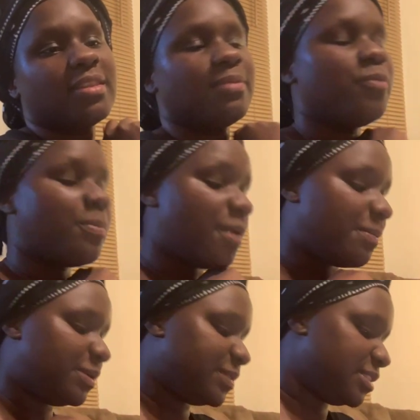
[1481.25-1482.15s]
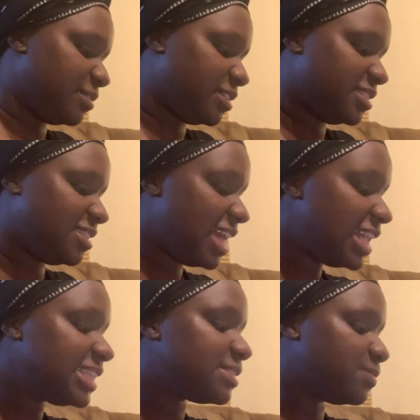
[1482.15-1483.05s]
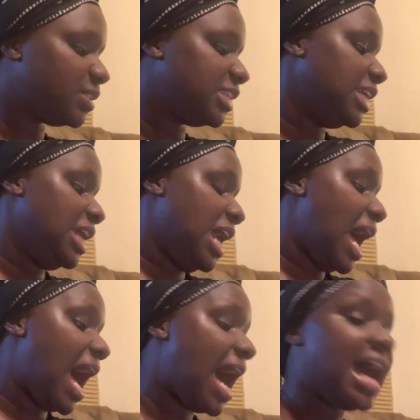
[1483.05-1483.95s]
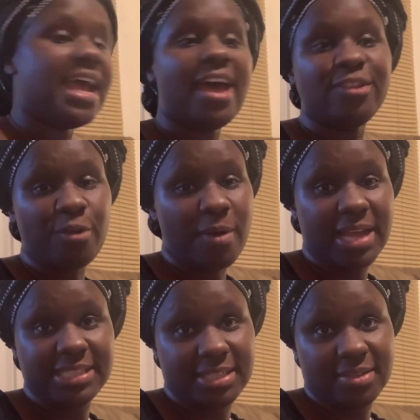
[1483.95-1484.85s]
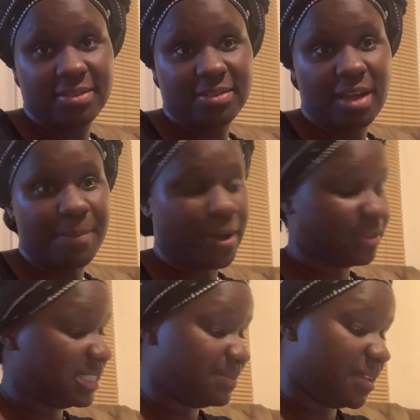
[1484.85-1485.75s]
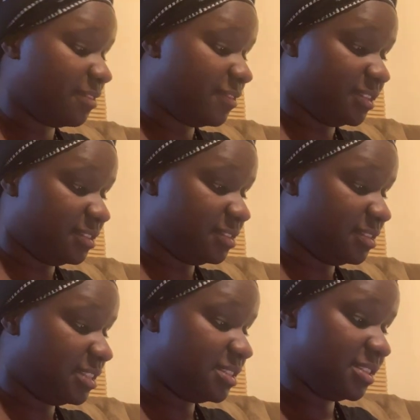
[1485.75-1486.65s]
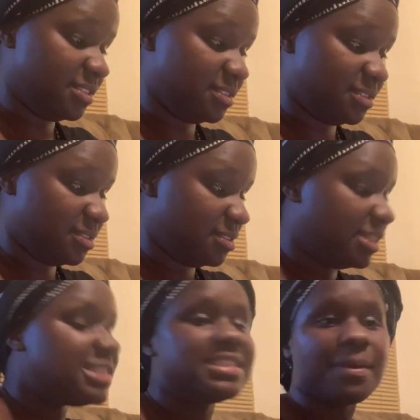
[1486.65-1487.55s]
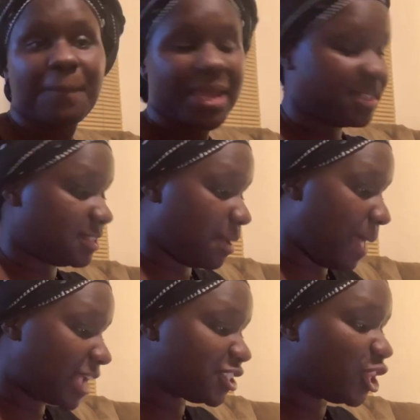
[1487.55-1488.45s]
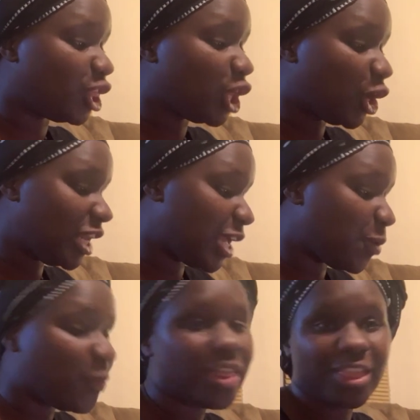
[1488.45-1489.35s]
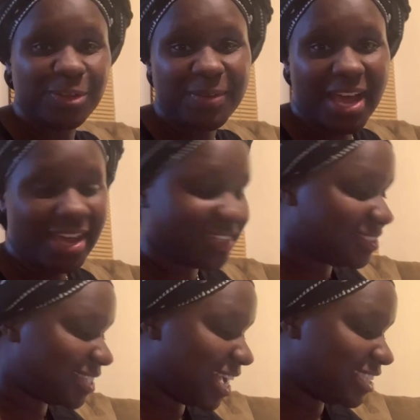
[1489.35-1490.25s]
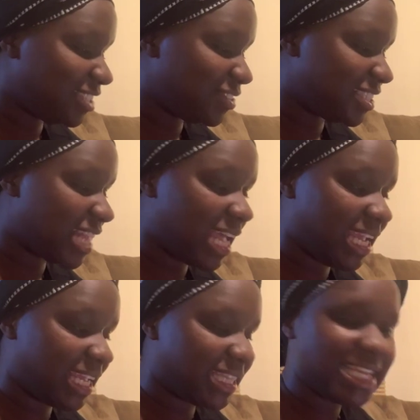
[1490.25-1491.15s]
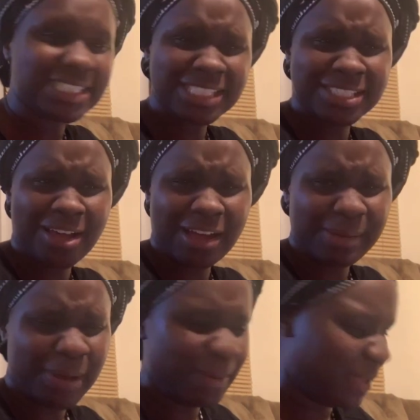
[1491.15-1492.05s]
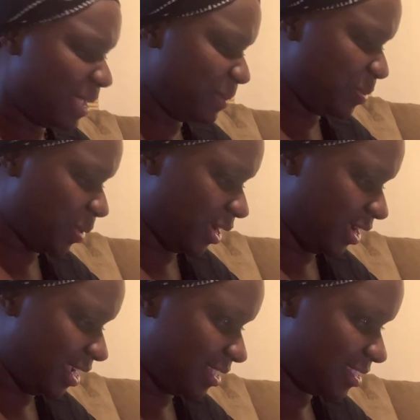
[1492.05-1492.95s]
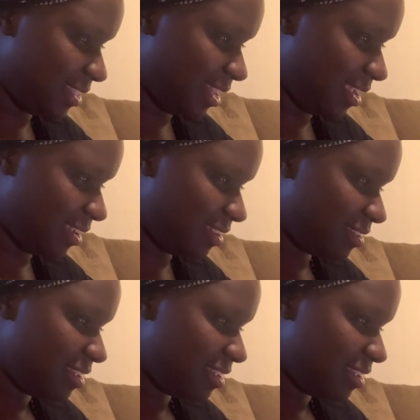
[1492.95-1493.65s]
what mommy was doing. So that is really, I had no idea about these benefits. This is amazing. I'm actually learning with you guys. I just was like, let's just talk about baby wearing today.